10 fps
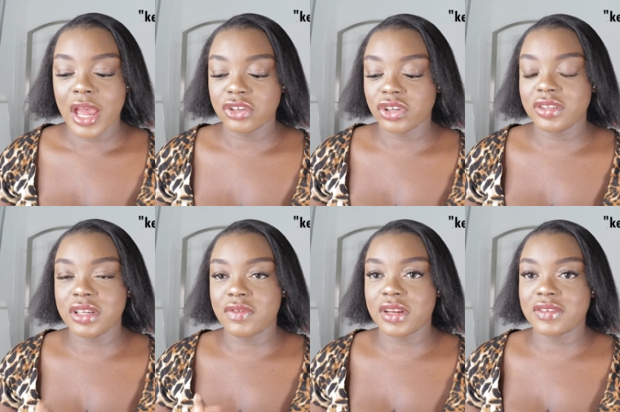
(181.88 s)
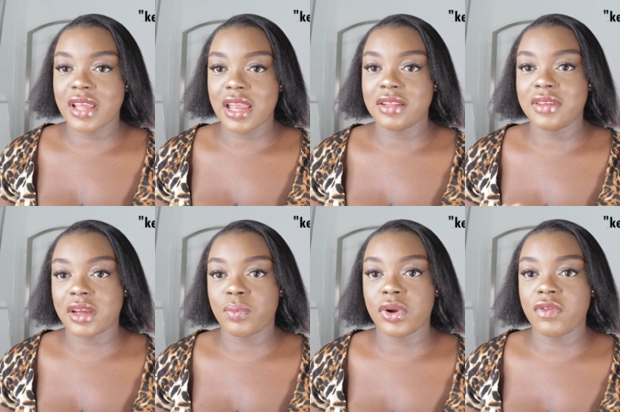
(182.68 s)
I just leave it aside,
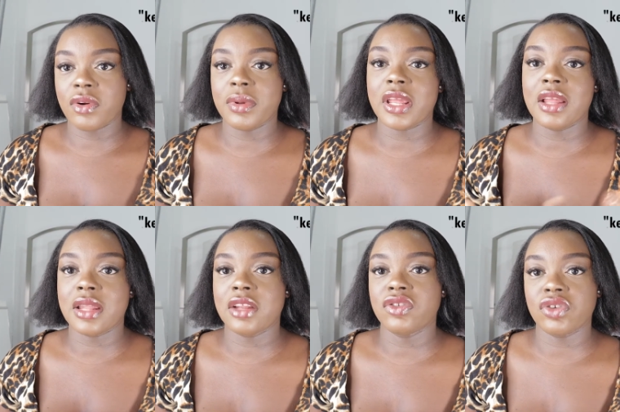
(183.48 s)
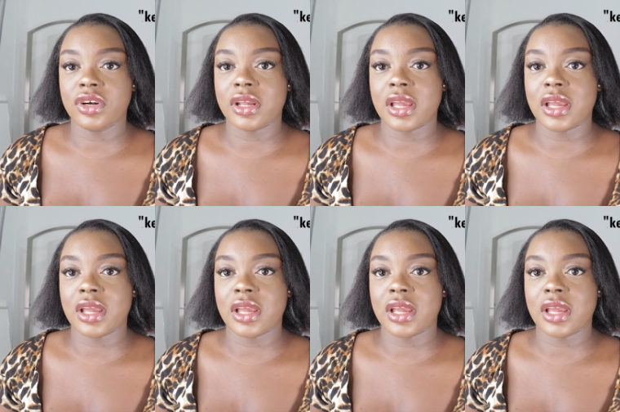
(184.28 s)
take a break from it, and then start